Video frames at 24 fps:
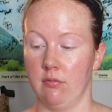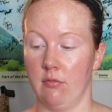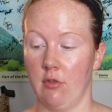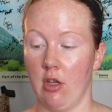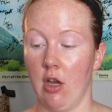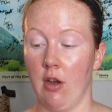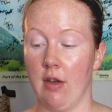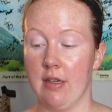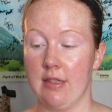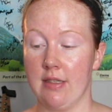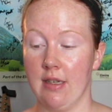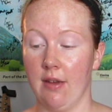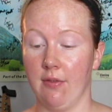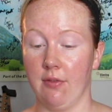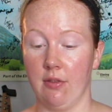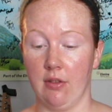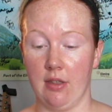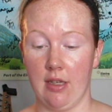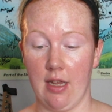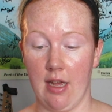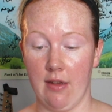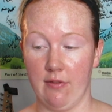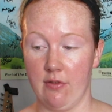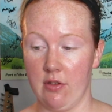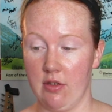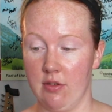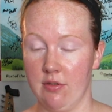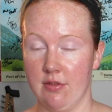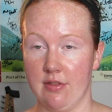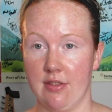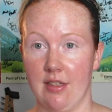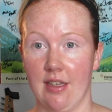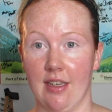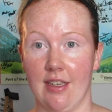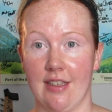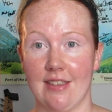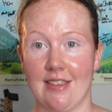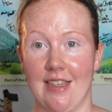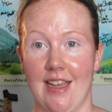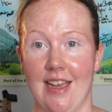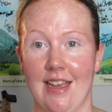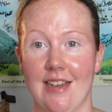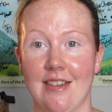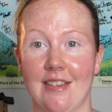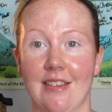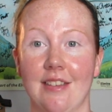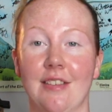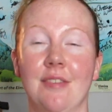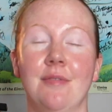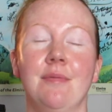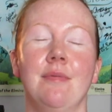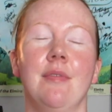Oh, I definitely haven't used it because I had to.